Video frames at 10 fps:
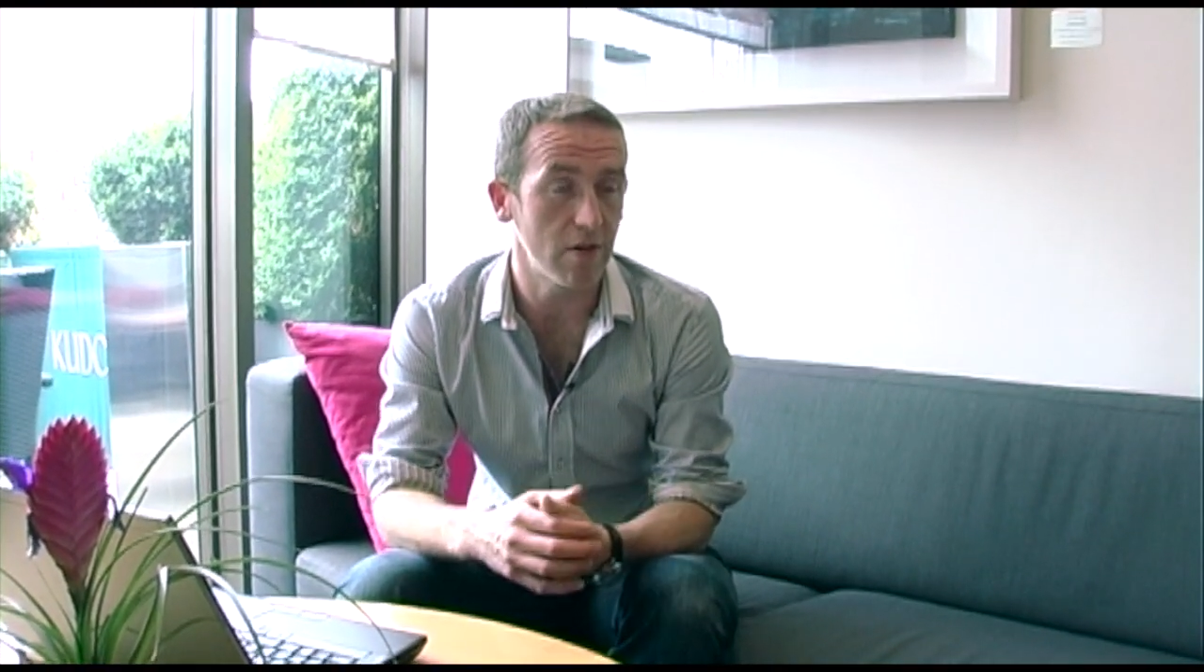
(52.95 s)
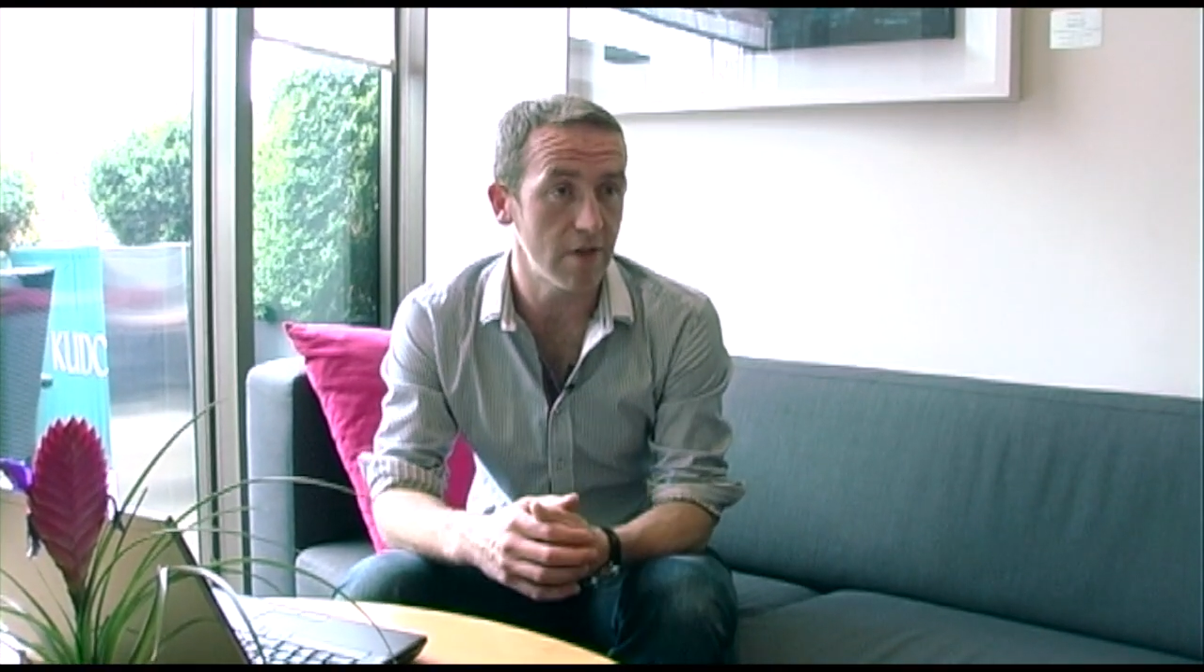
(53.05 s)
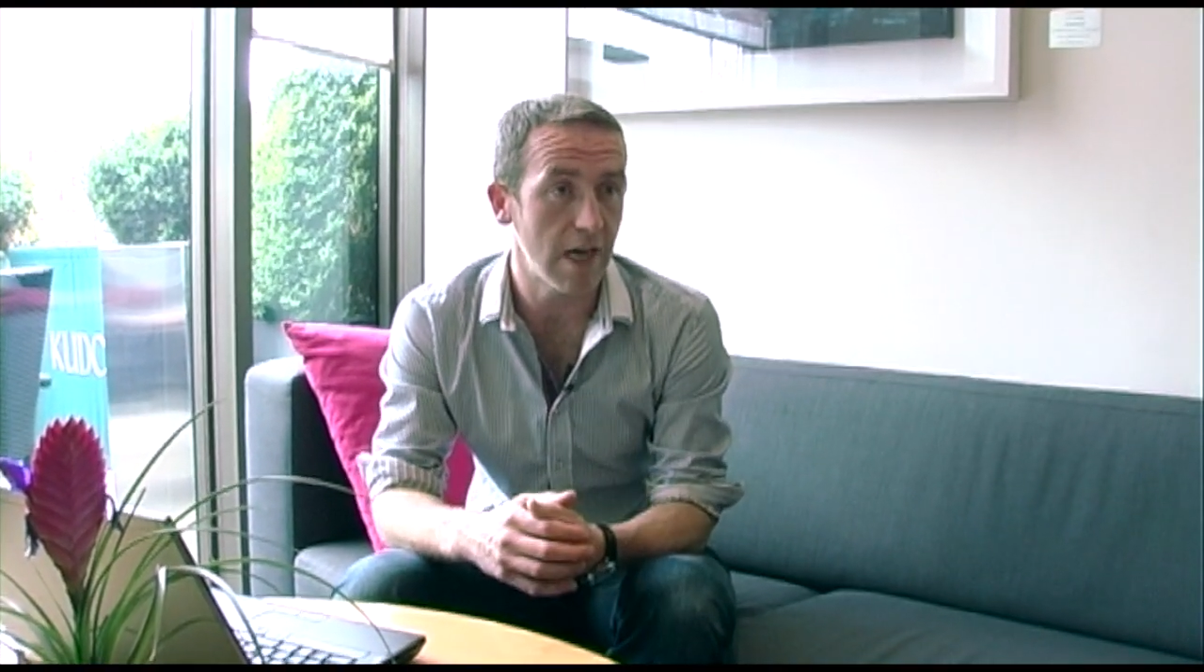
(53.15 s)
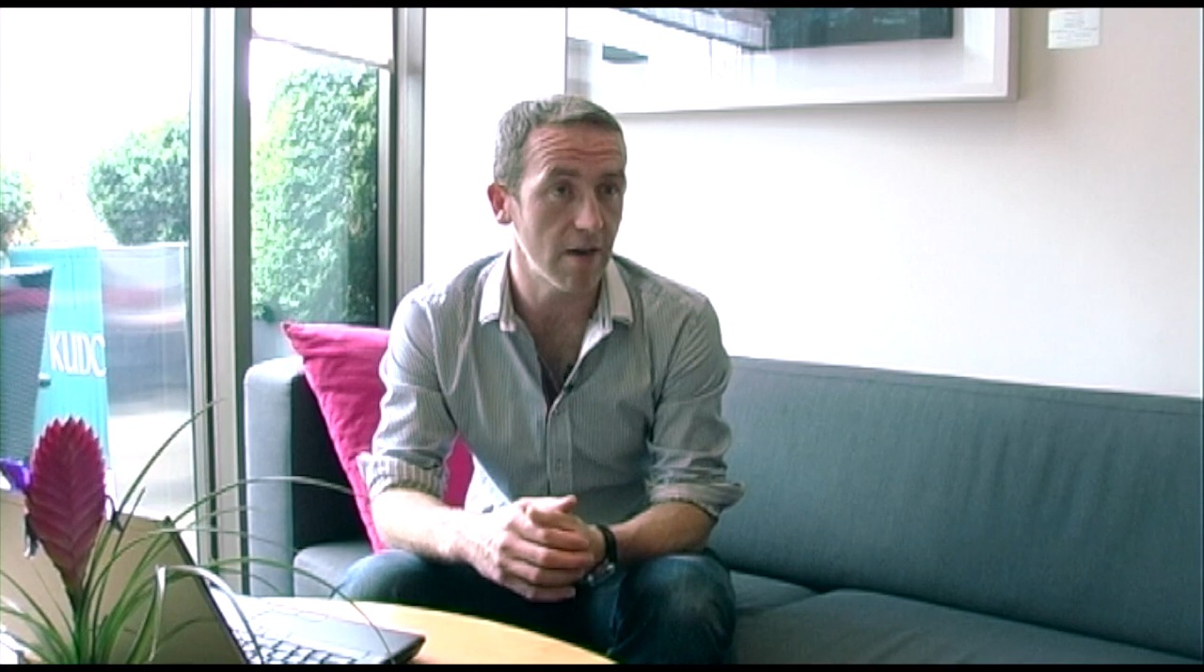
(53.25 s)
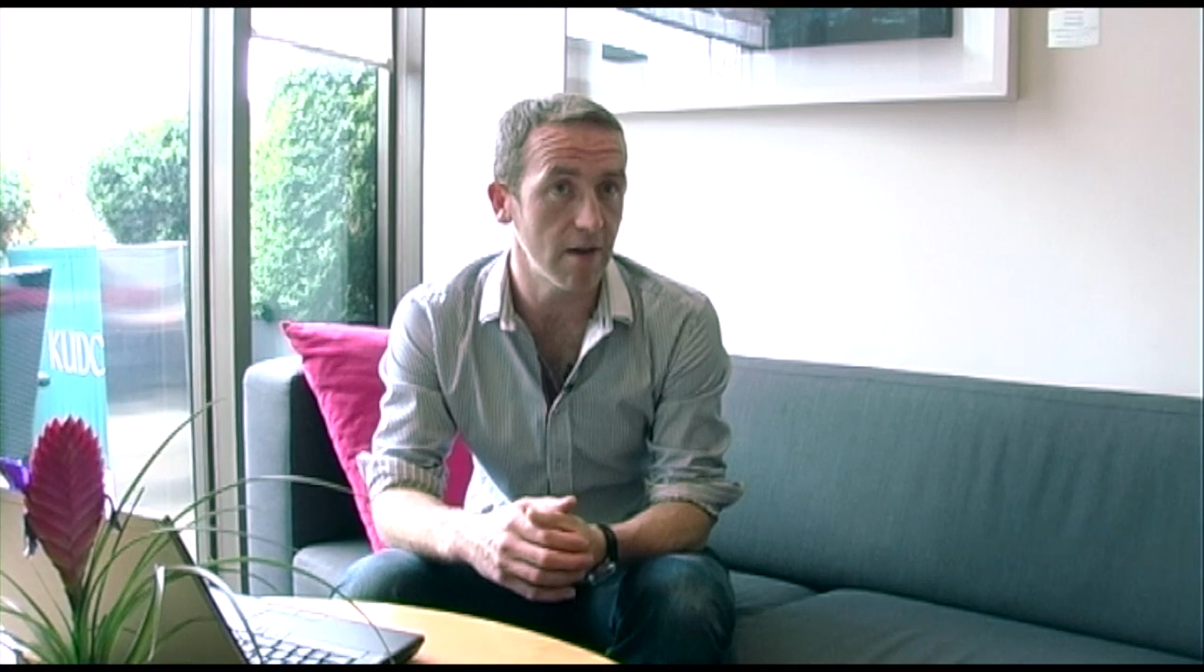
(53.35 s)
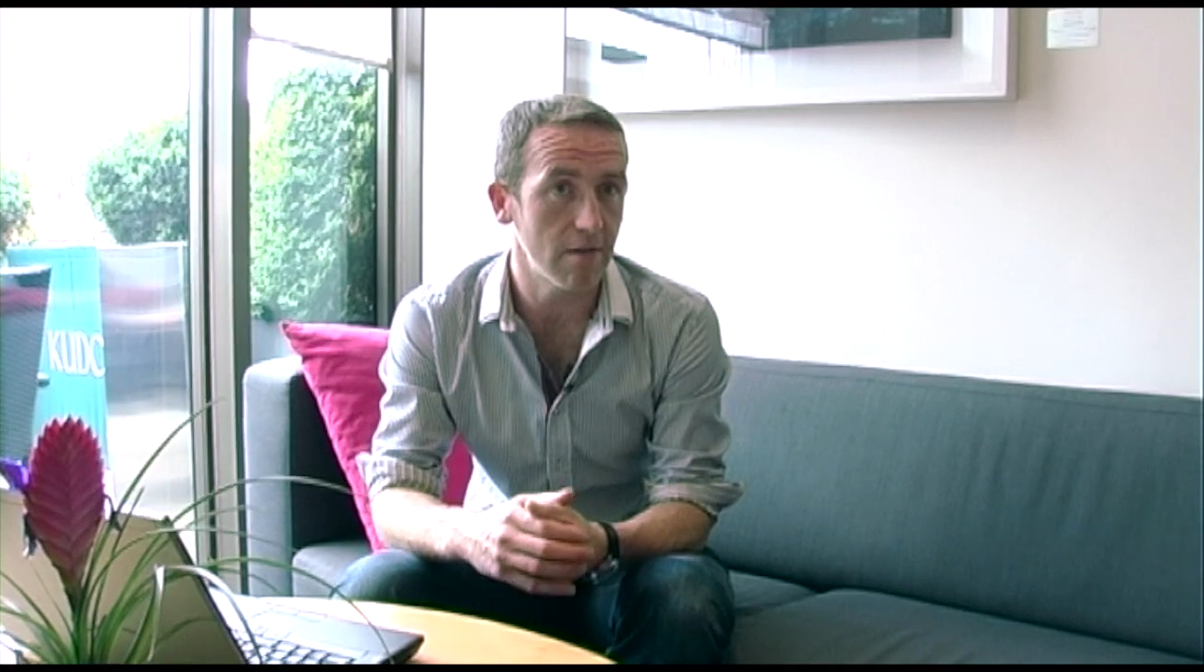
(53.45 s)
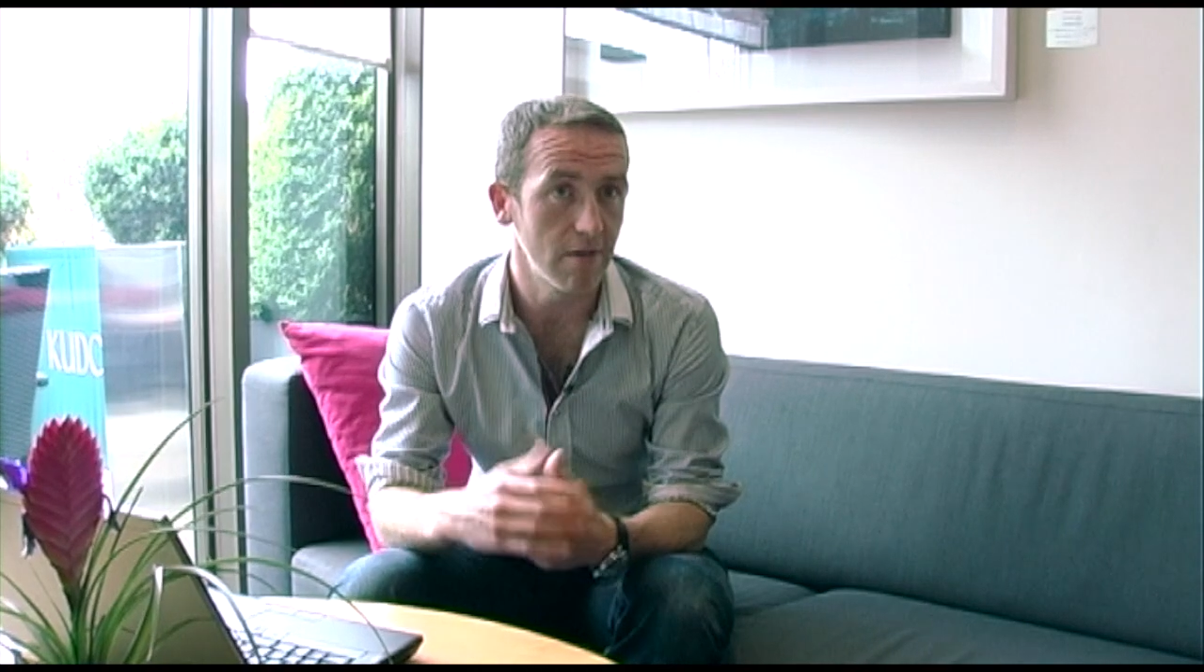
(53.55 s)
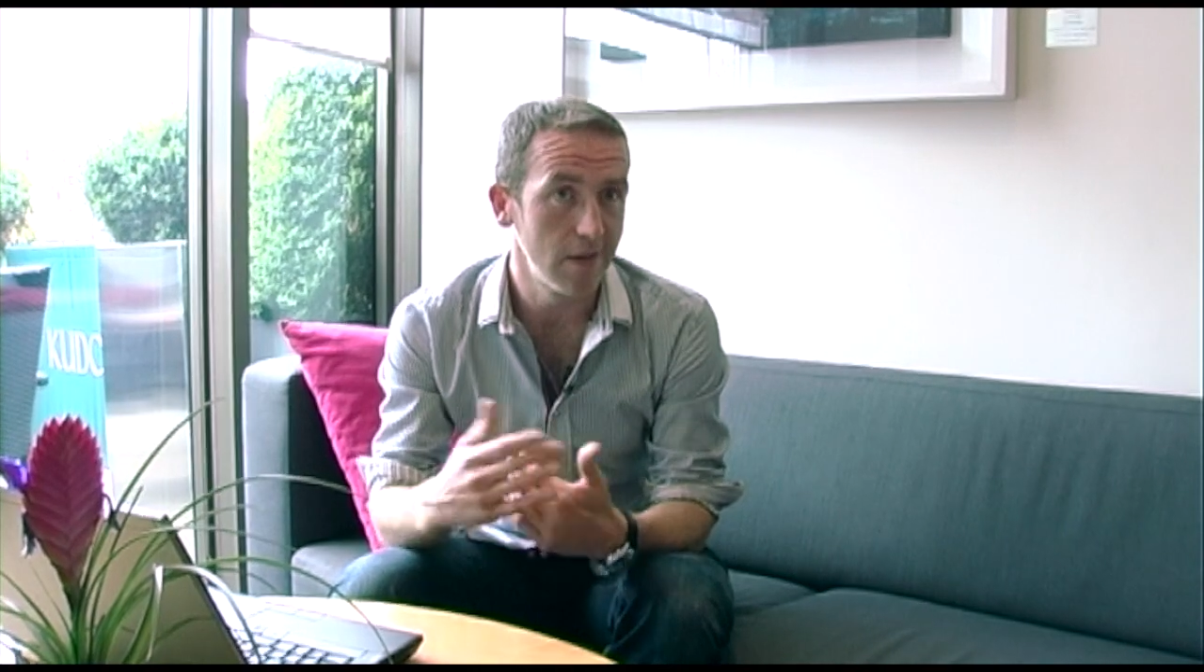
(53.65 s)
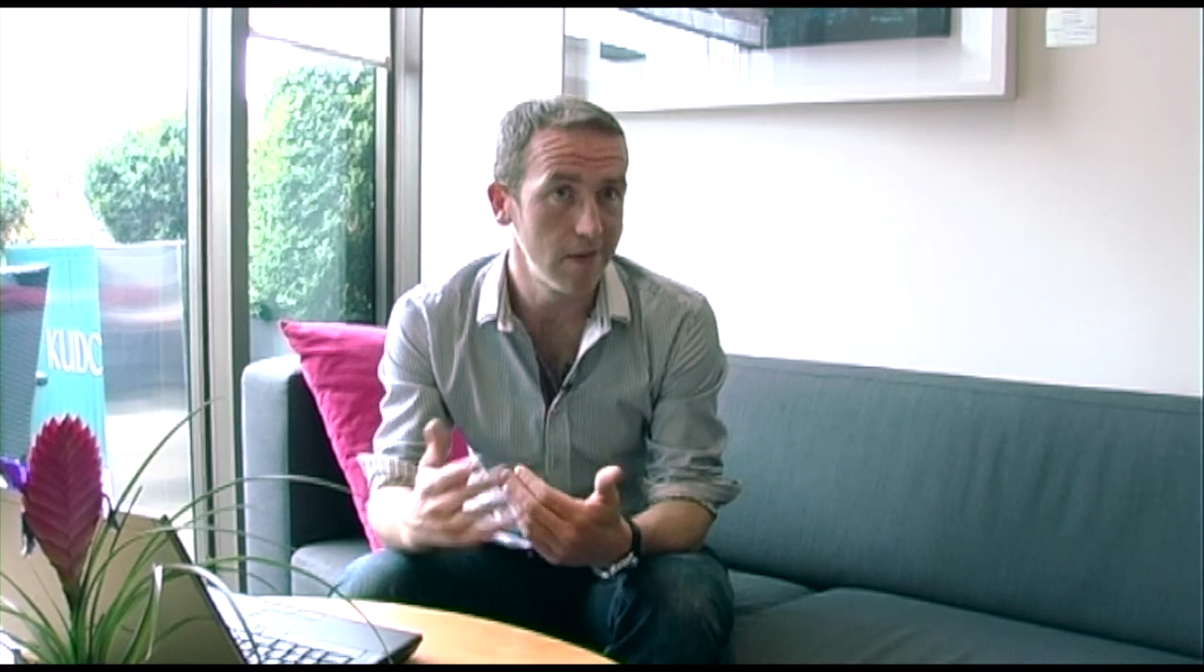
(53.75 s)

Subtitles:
on target,